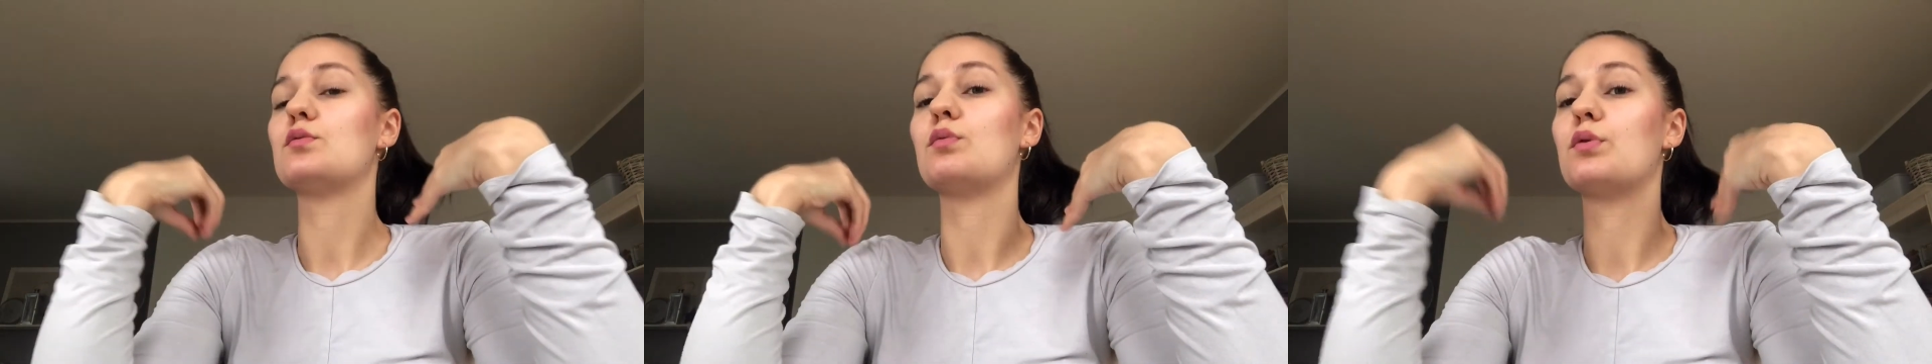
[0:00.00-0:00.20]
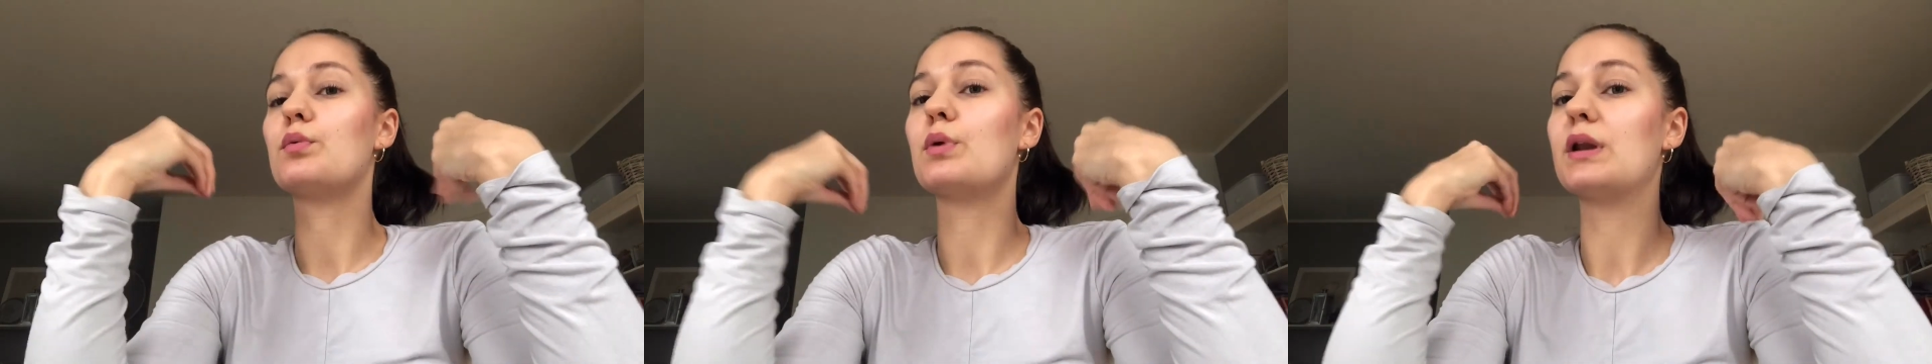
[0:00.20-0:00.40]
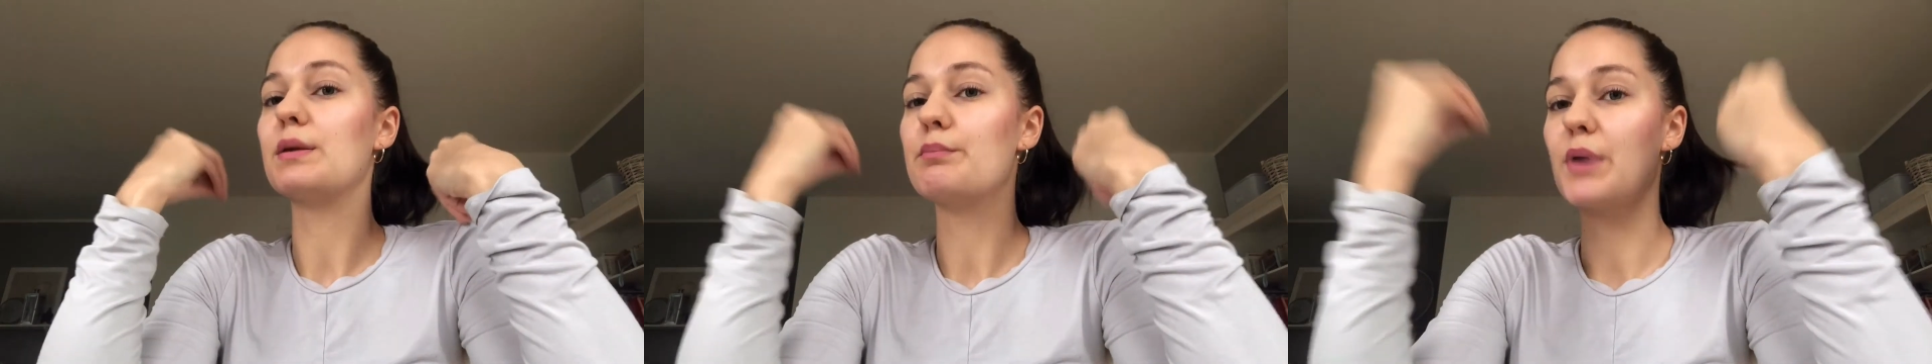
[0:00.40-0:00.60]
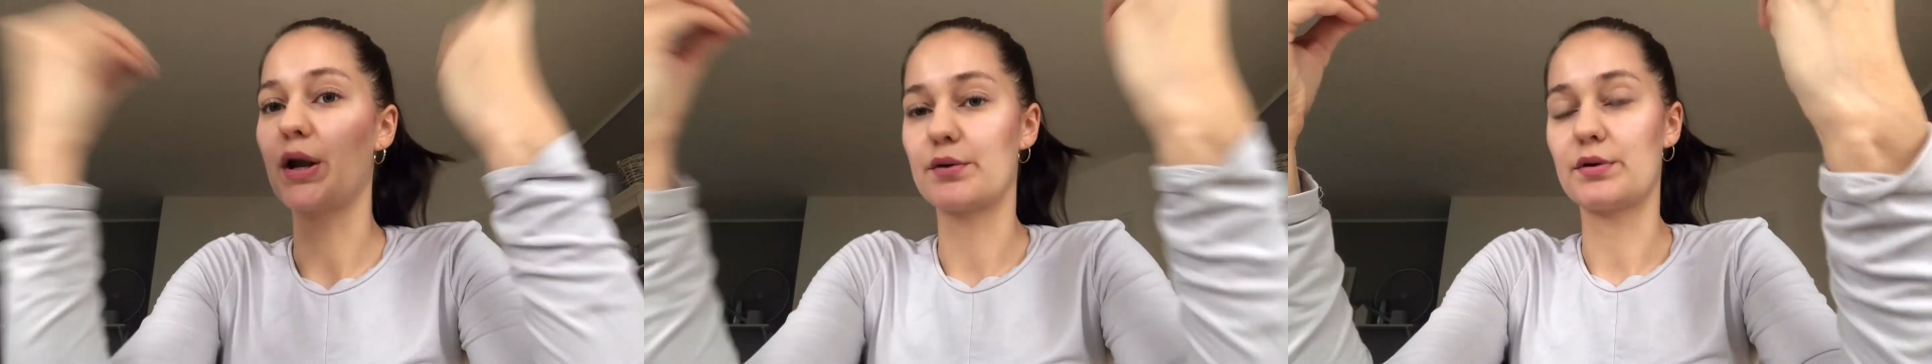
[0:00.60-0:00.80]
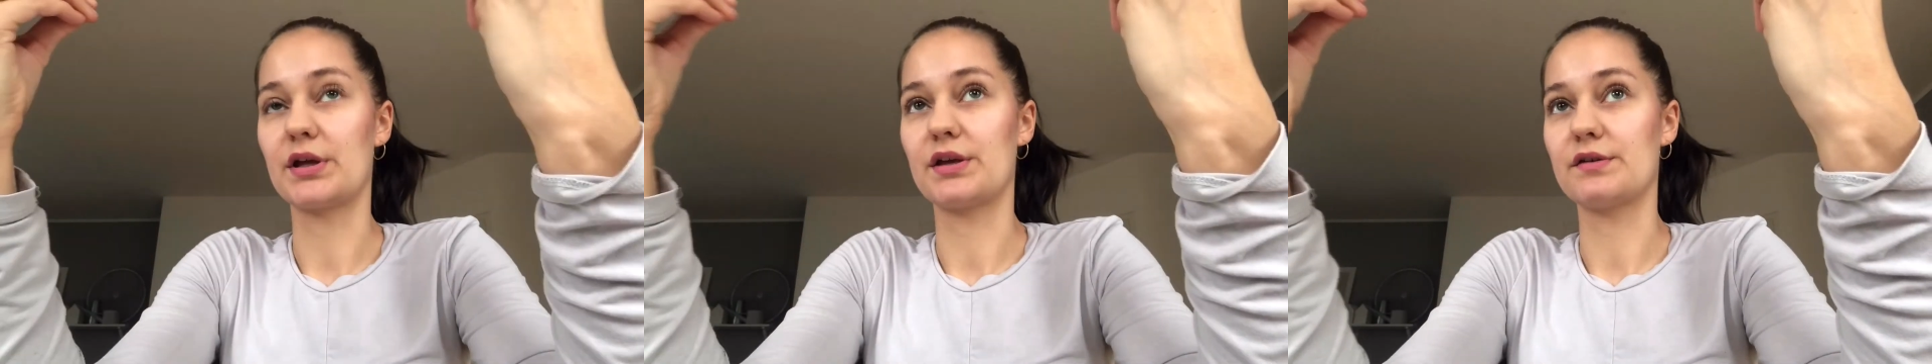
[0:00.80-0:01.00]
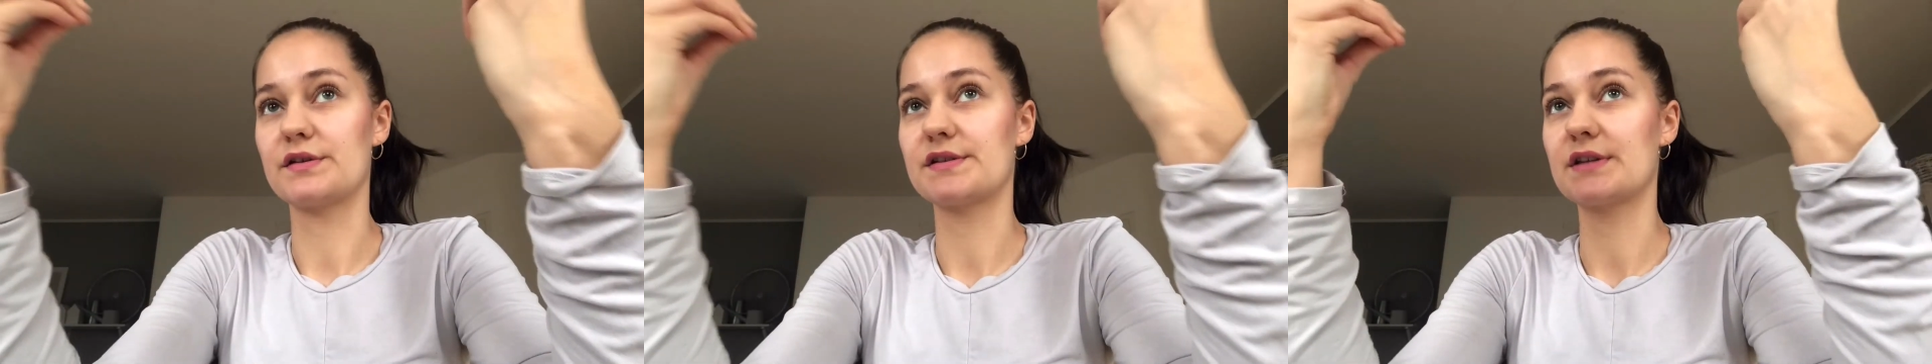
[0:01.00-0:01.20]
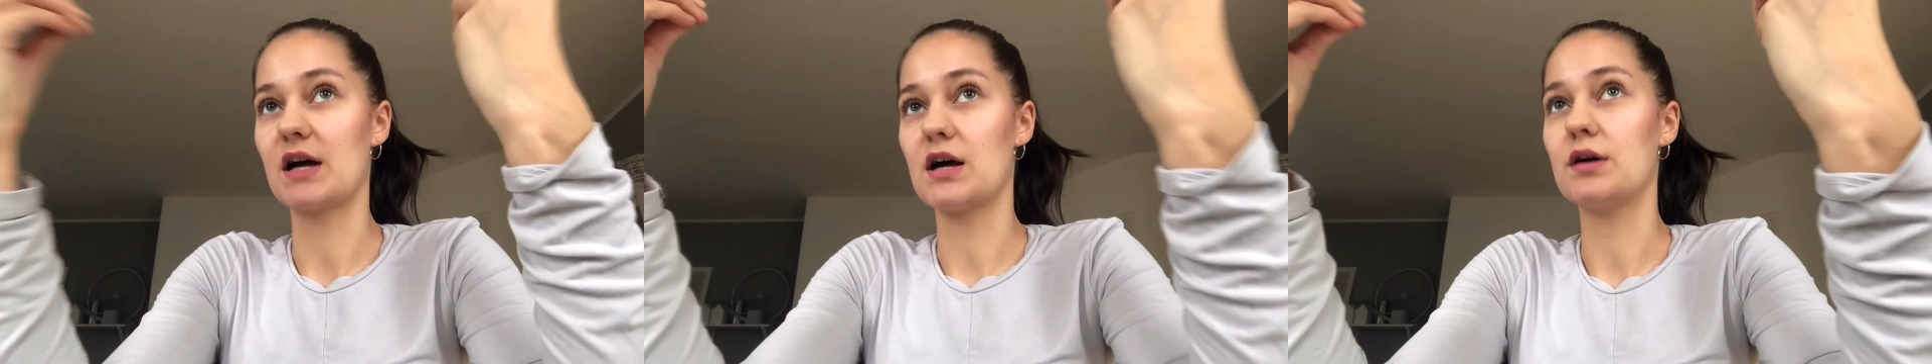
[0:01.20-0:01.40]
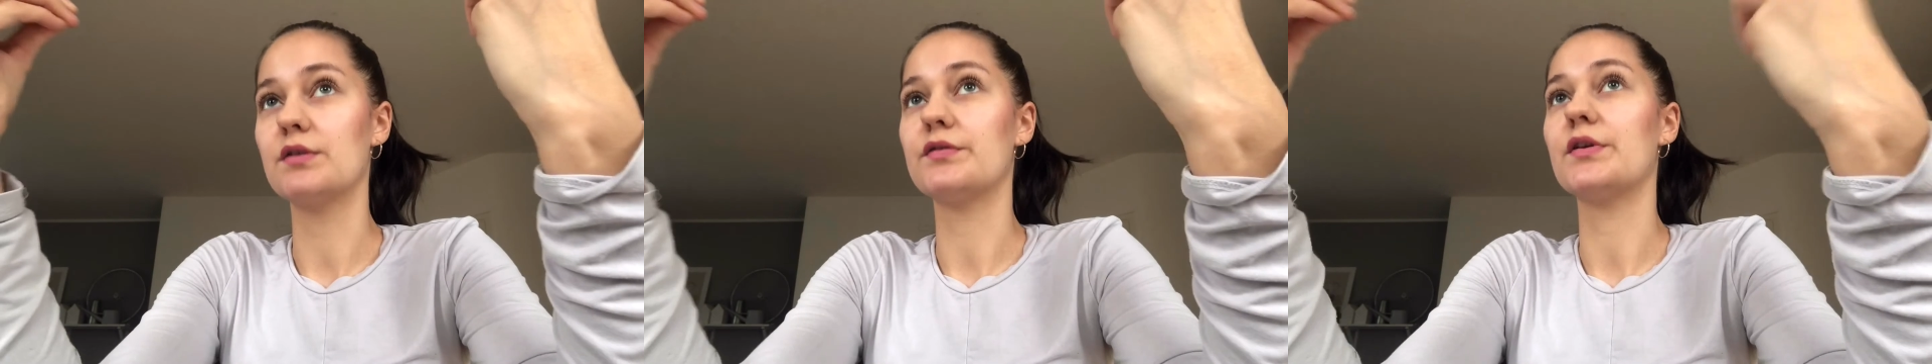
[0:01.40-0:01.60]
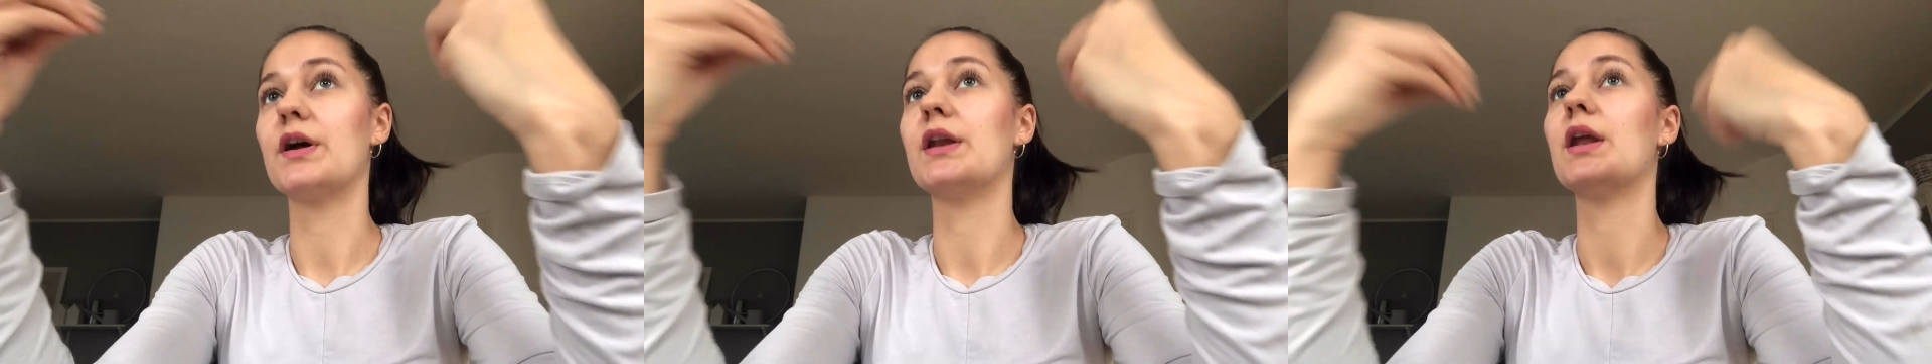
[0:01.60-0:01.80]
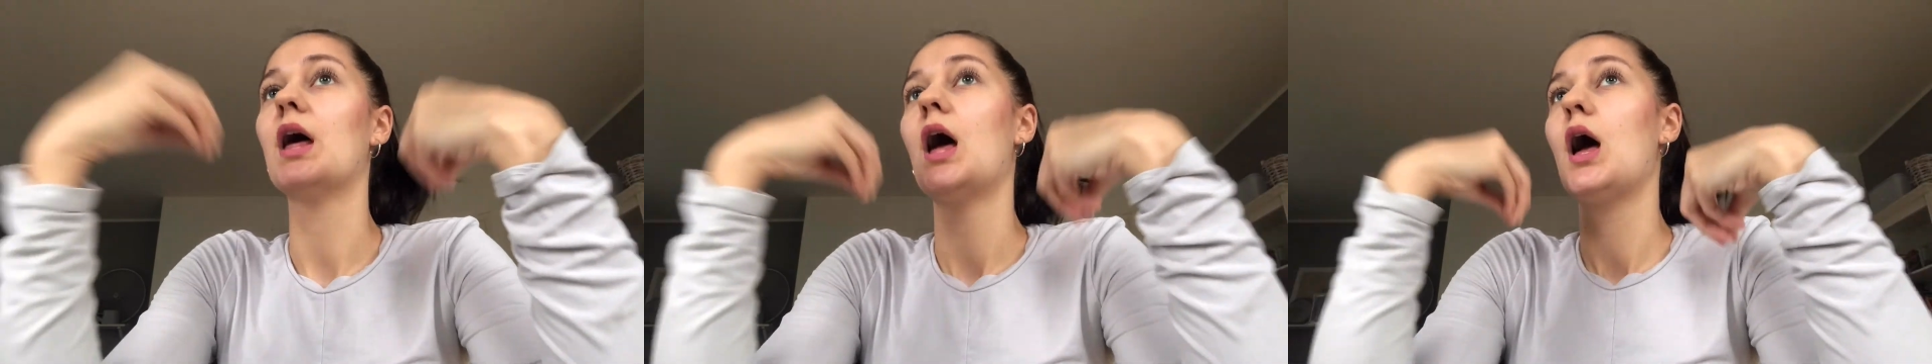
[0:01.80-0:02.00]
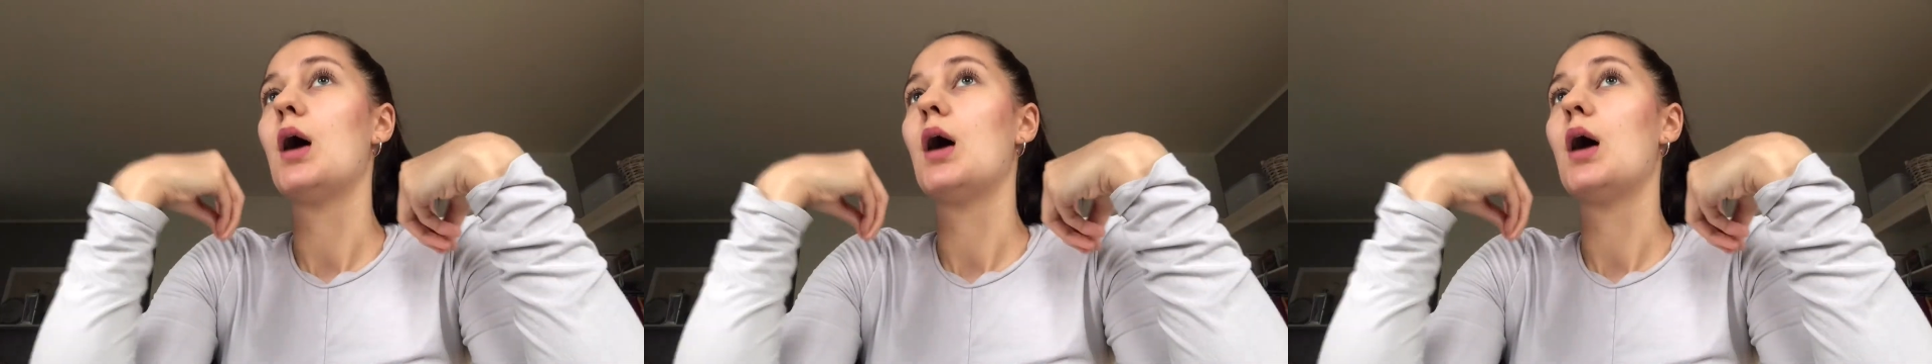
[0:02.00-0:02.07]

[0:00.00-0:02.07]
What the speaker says: with really bettering yourself and